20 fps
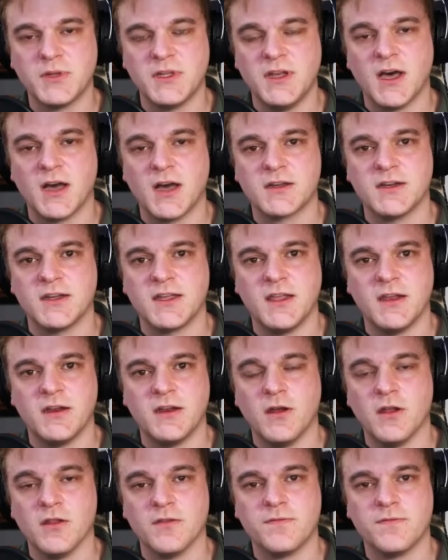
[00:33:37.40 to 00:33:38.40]
not going to get it
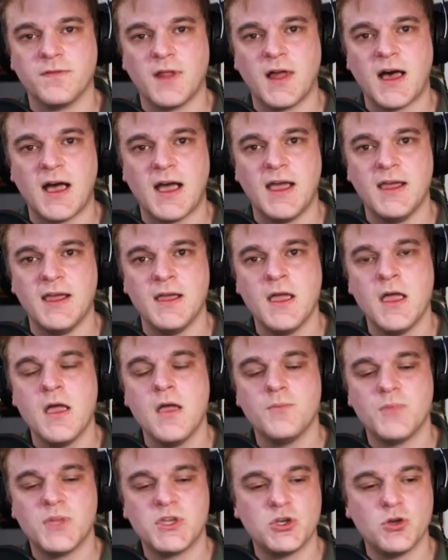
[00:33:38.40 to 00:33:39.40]
on the fly,
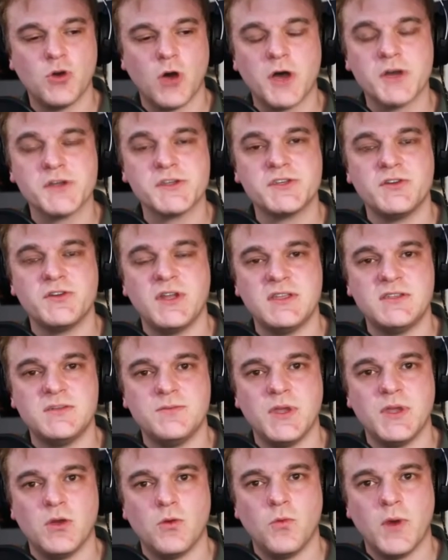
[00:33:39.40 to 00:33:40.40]
but you also need to
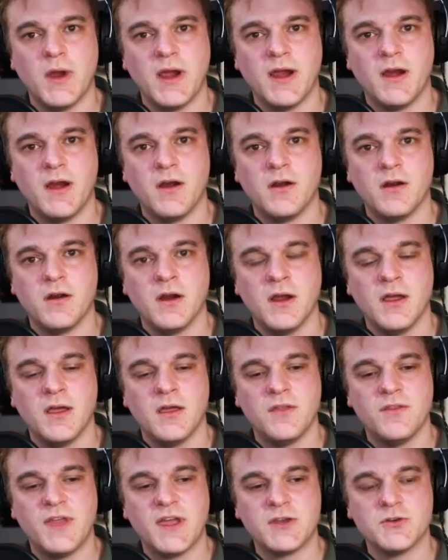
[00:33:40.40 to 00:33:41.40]
be aware
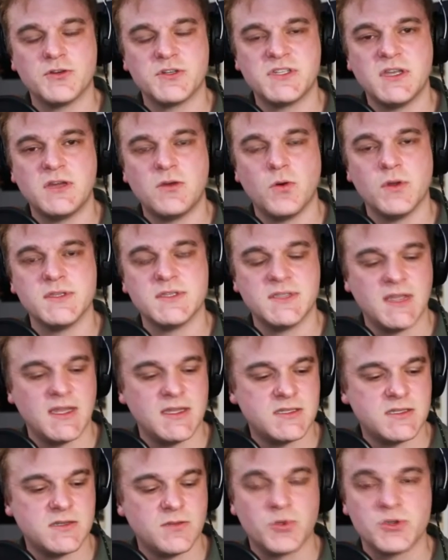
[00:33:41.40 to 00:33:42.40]
that your sequence
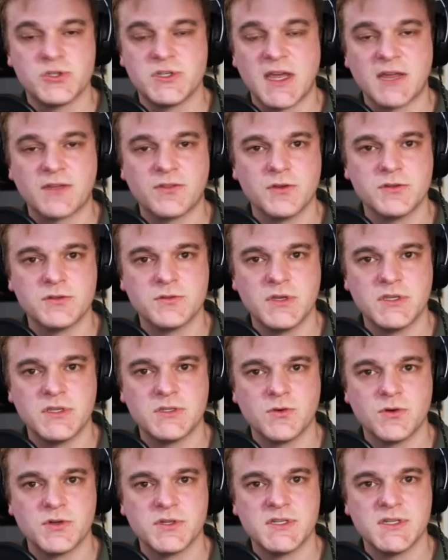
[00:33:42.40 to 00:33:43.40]
needs to protect those
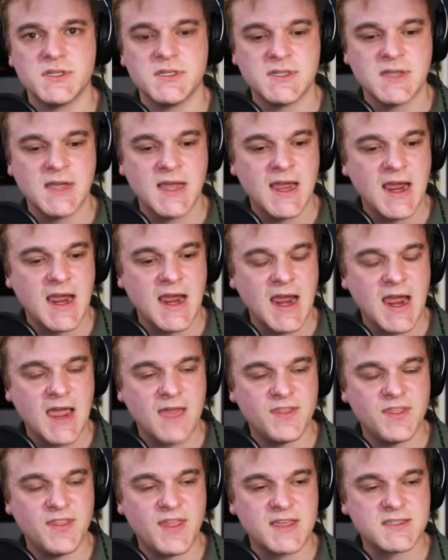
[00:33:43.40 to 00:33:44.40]
resources. And
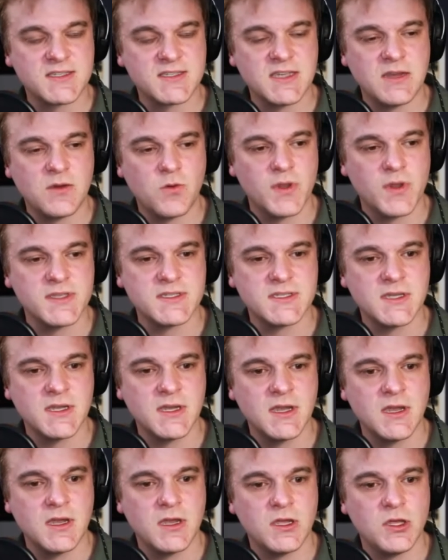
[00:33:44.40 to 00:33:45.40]
then that sequence,
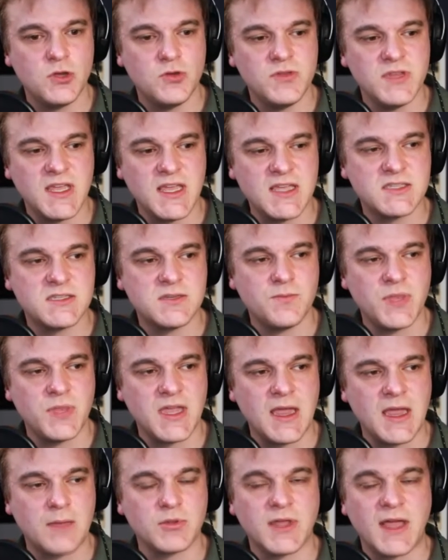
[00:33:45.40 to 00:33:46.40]
you need to
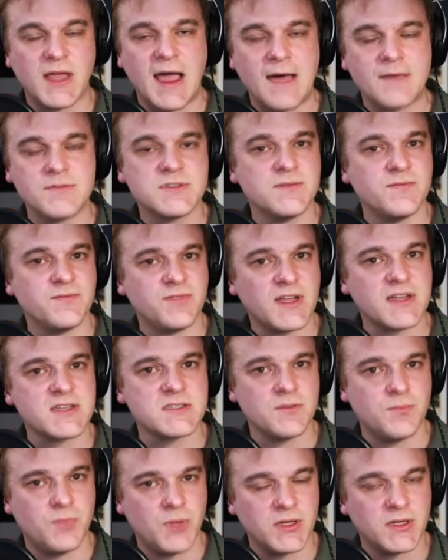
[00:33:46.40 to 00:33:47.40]
be able to have some
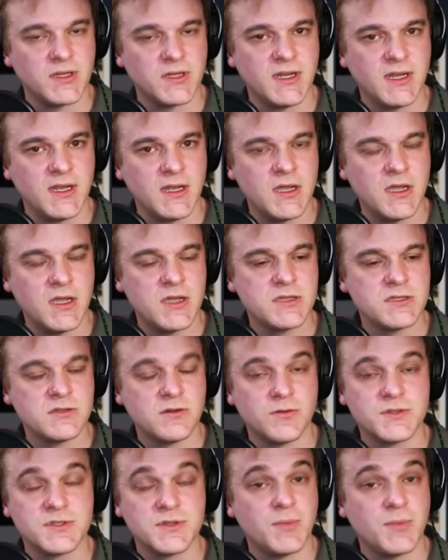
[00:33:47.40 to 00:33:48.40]
flexibility. So
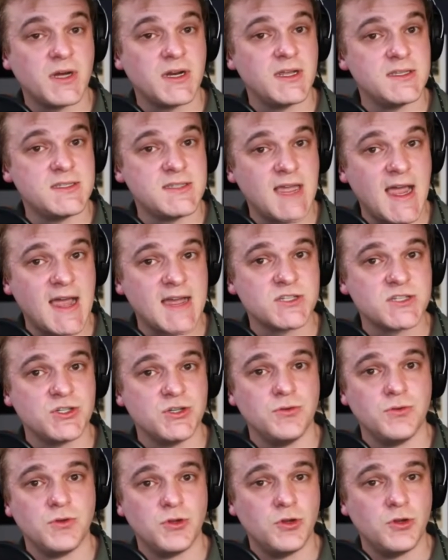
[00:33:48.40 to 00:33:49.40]
if somebody attacks you,
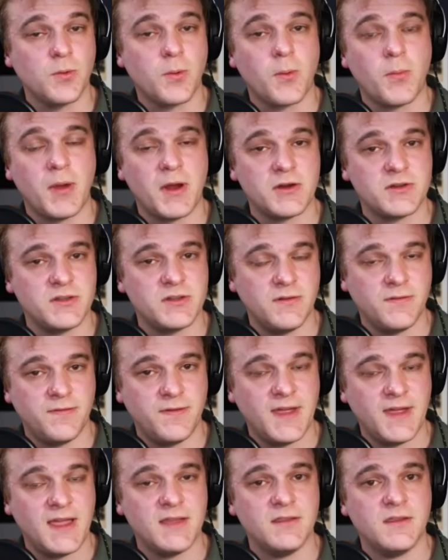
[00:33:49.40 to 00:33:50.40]
you're prepared to
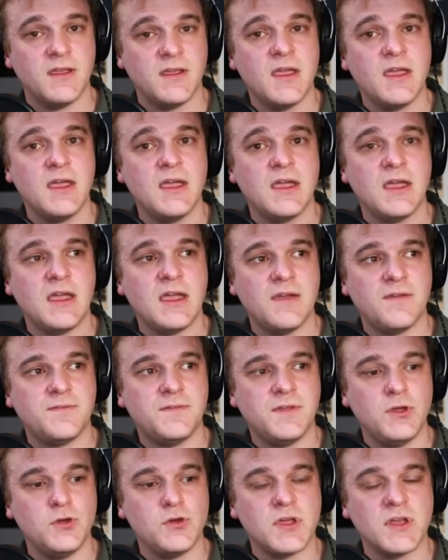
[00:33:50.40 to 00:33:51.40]
defend. If
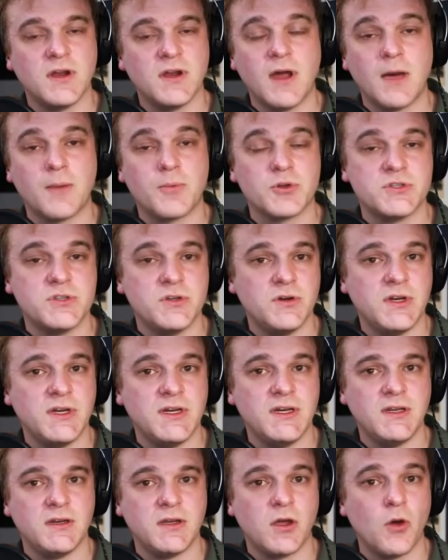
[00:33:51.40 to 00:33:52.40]
you get an
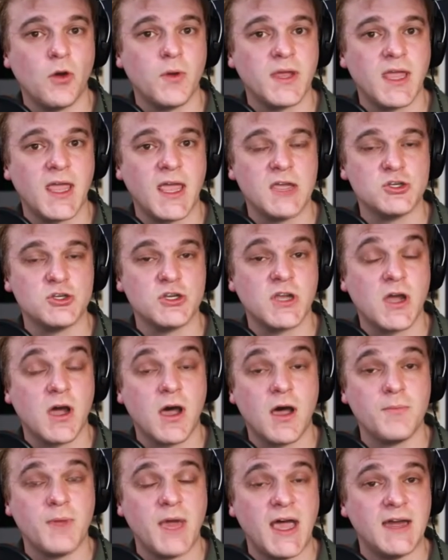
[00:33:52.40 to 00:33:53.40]
opportunity to go engage in
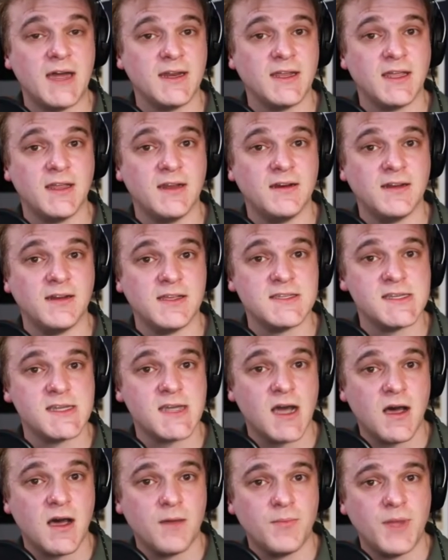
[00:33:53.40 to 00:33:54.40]
combat and get an easy
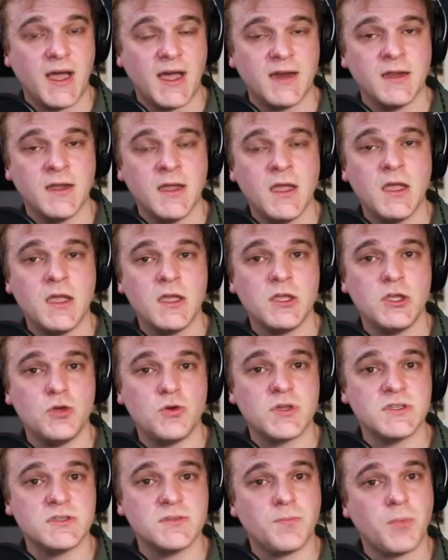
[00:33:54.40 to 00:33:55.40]
combat, you
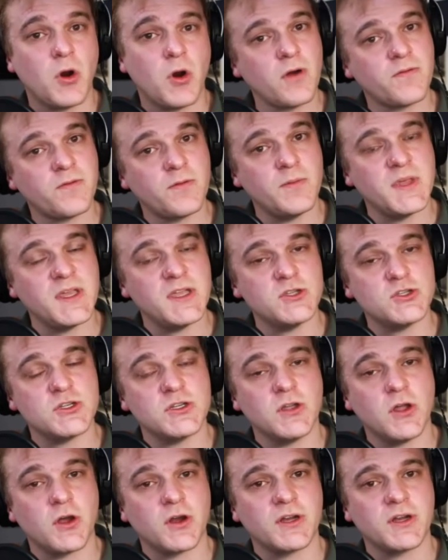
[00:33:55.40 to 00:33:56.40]
can depart from the engine
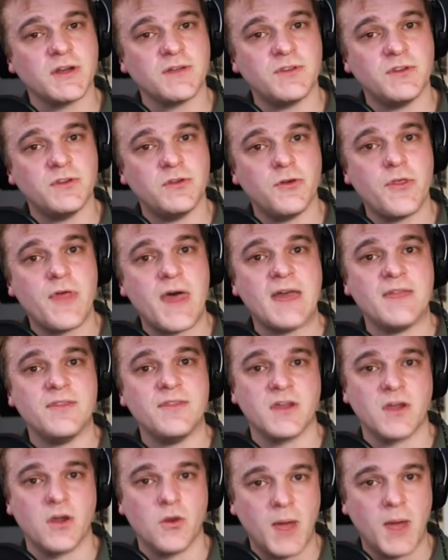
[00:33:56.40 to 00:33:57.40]
long enough to do that and
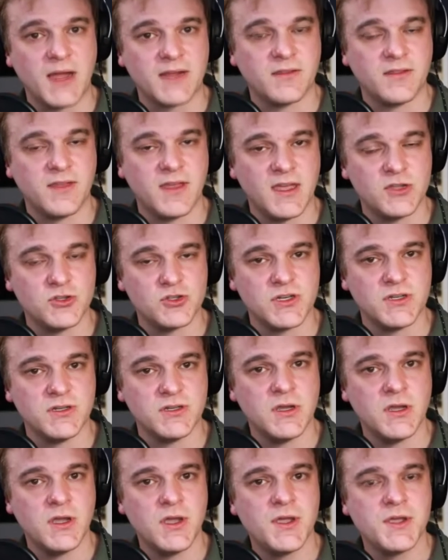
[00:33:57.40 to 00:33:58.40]
then go back to the engine.
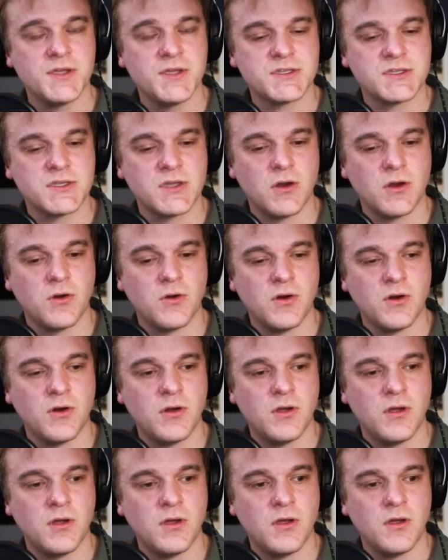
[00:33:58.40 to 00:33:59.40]
So,
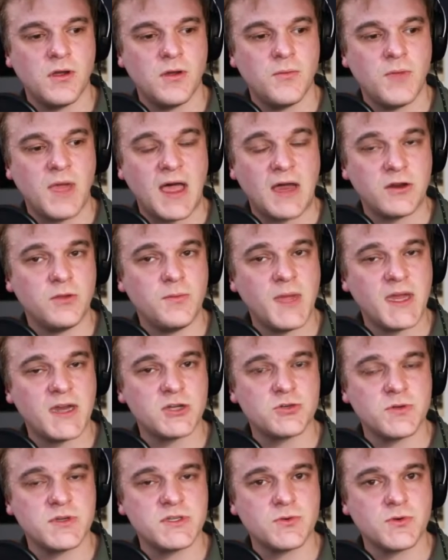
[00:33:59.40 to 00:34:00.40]
how do you manage
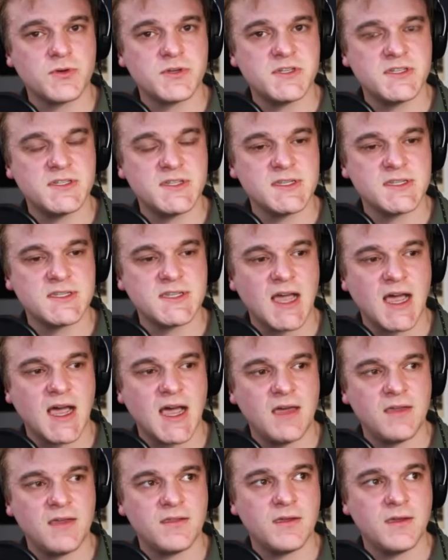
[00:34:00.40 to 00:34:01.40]
resources in
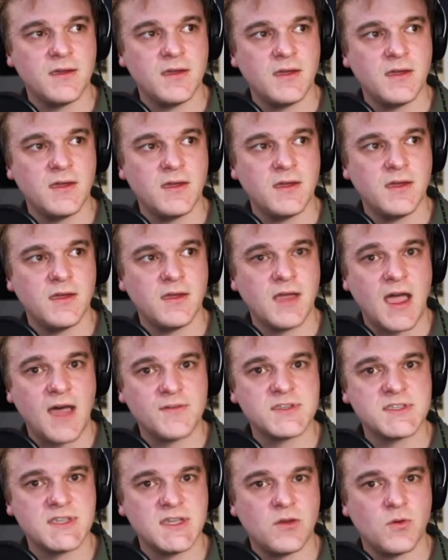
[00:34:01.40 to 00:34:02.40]
Scythe? Have a
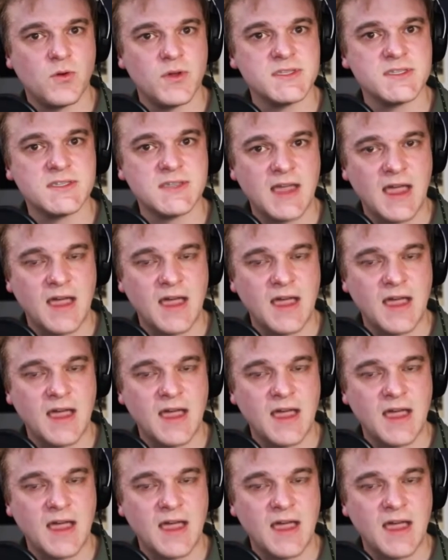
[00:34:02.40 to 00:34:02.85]
sequence, have